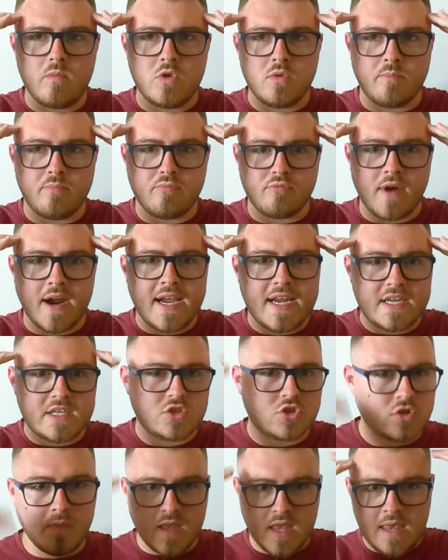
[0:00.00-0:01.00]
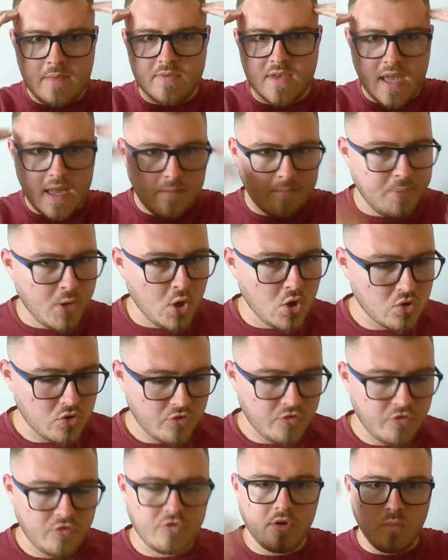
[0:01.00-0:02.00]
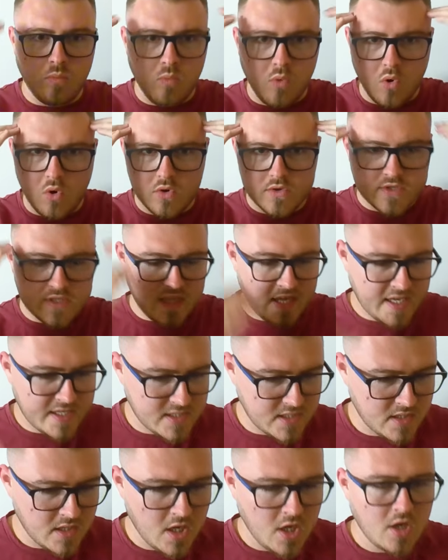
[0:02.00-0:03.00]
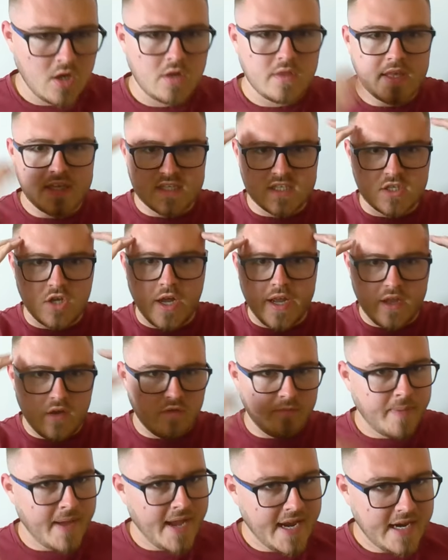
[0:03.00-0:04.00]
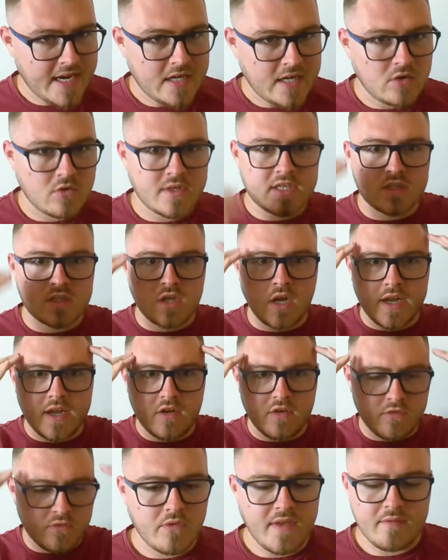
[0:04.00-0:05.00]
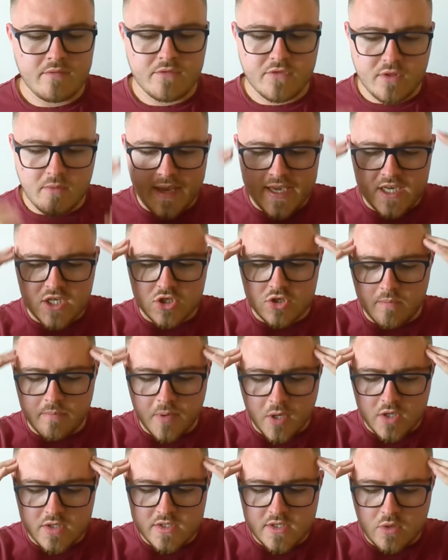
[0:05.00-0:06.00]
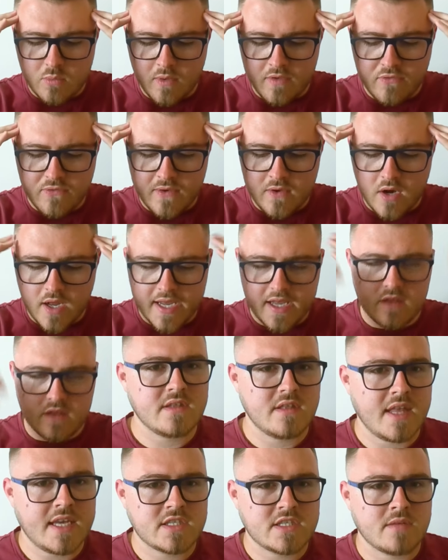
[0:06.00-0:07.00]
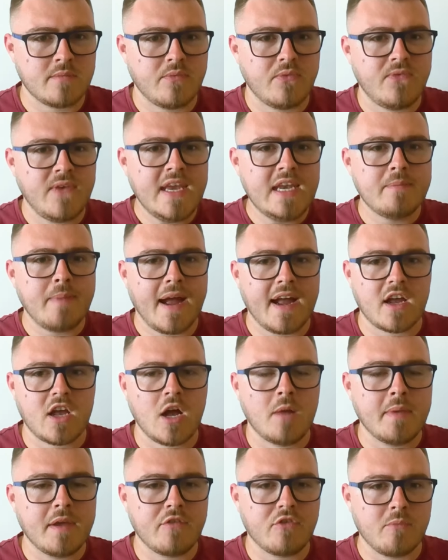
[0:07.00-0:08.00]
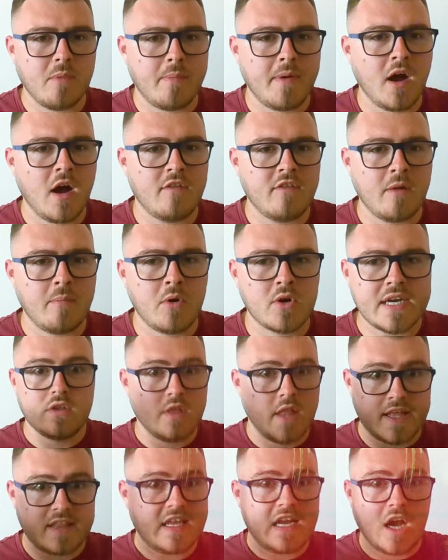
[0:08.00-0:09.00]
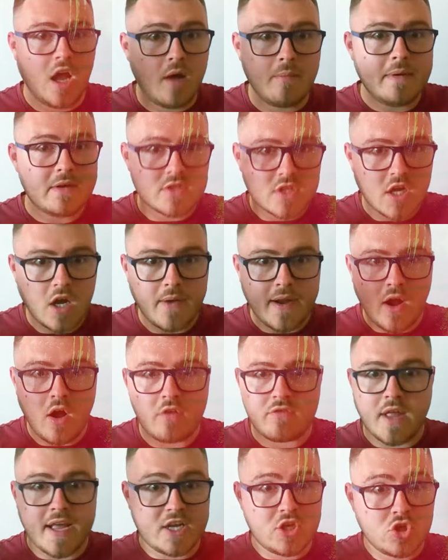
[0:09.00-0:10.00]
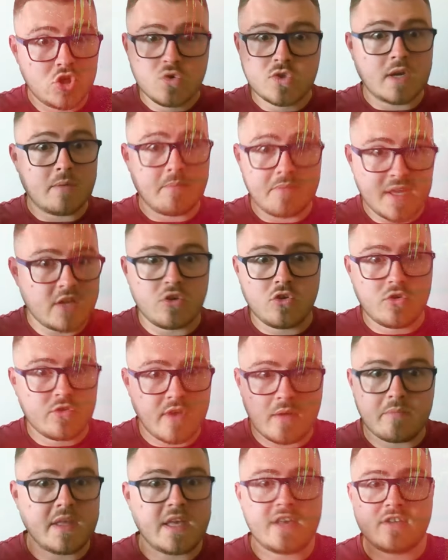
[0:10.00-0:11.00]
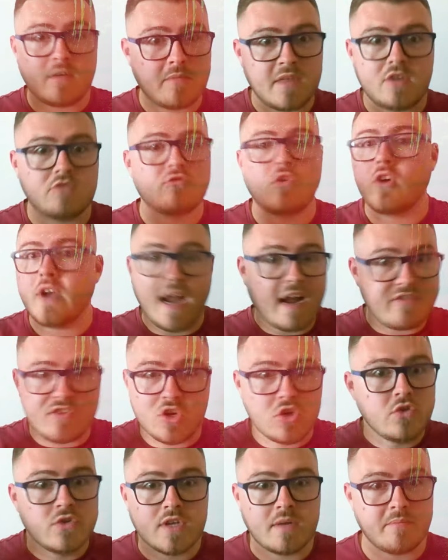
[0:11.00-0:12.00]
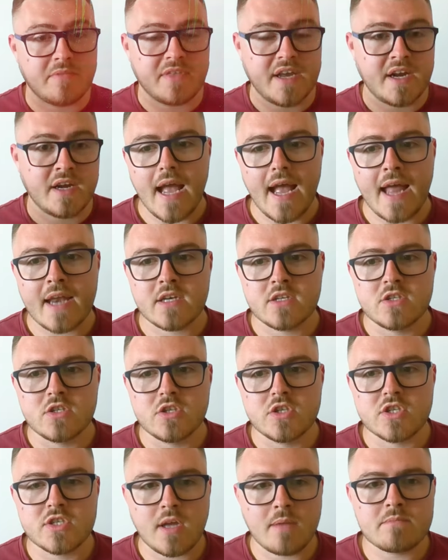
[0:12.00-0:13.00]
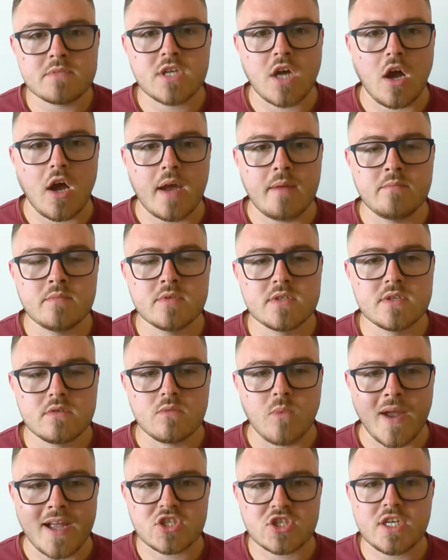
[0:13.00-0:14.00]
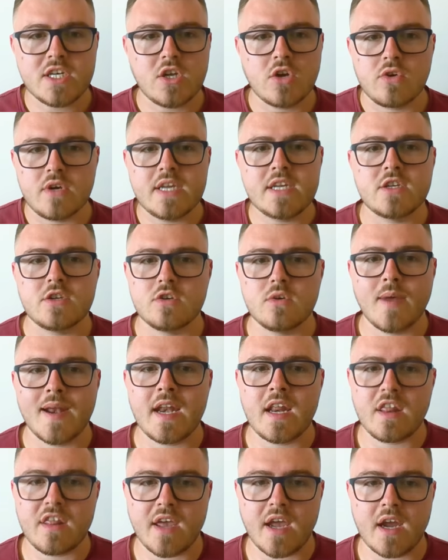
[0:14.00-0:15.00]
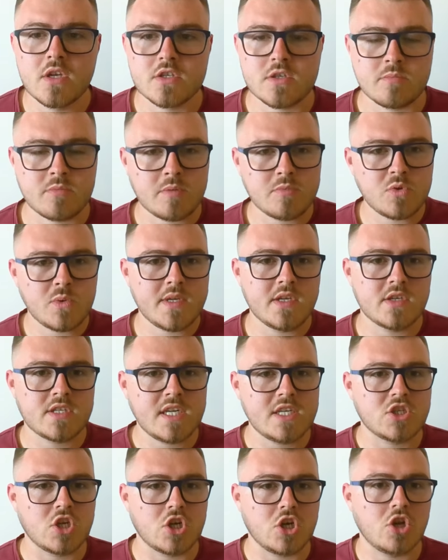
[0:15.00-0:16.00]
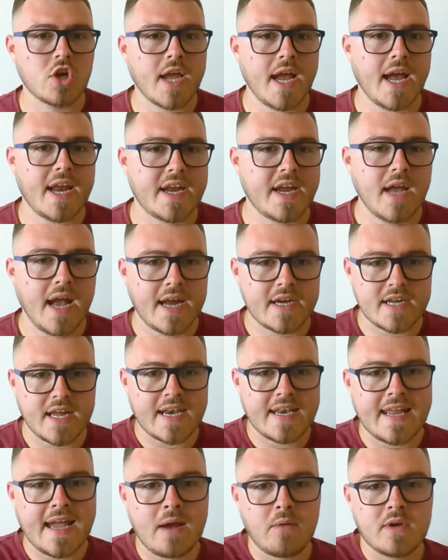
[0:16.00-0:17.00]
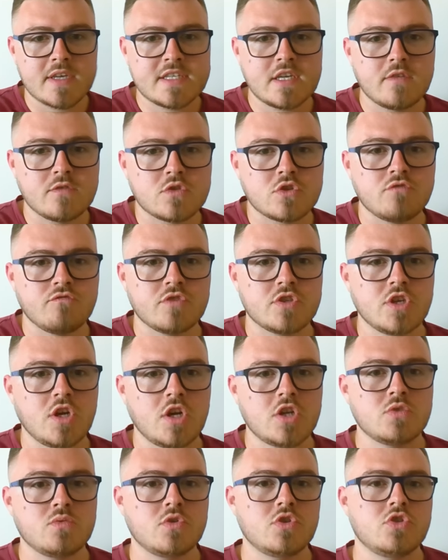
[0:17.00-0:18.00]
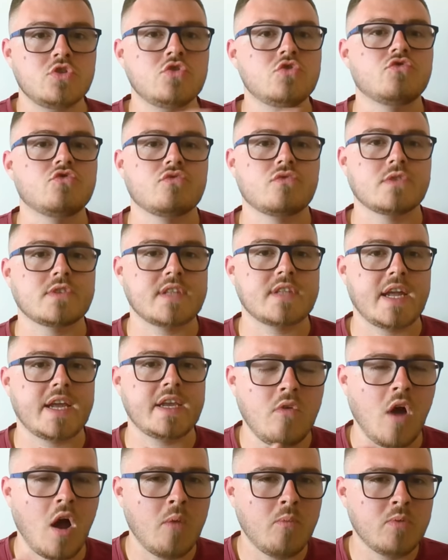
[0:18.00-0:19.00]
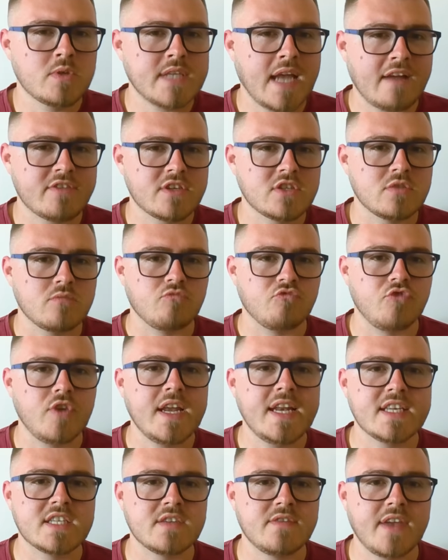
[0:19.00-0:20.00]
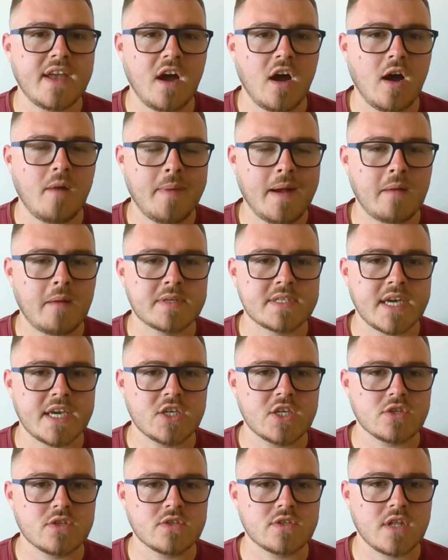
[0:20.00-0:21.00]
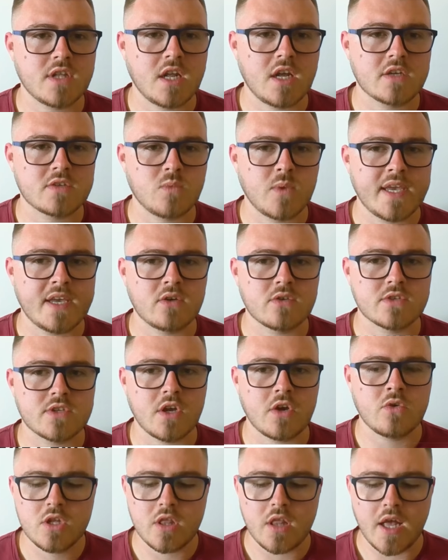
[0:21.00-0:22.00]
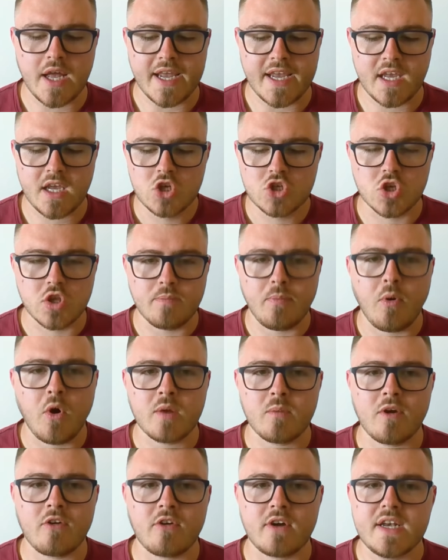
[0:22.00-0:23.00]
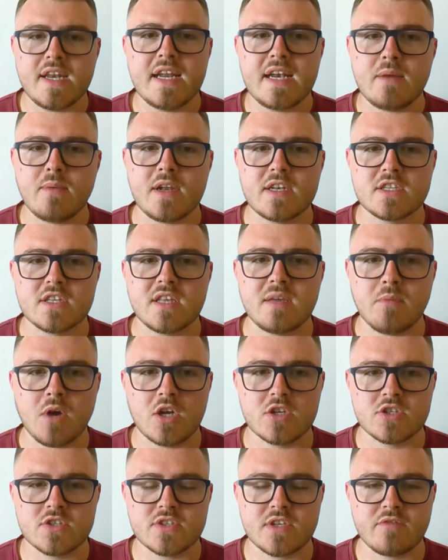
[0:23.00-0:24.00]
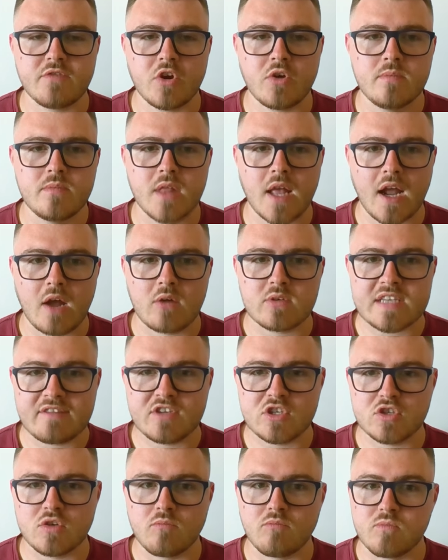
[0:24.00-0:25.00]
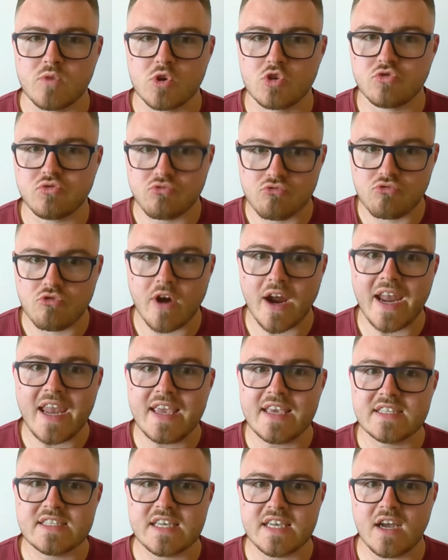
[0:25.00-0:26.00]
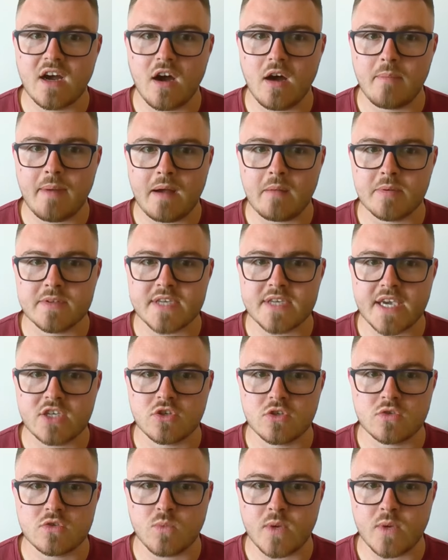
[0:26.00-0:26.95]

Your brain is just keeps getting pulled towards this site of pain or this site of inflammation because we feel like there's some feedback coming from a part of our body. Like the alarm bells are going off, like do something, something's wrong, you have to do something. And sometimes we actually don't need to do anything. Sometimes we just need to look at it and allow ourselves to return to a neutral state. I was having some really severe heart palpitations the last week or so, like to the point where I nearly went to the emergency room. Like I was having some crazy heart palpitations.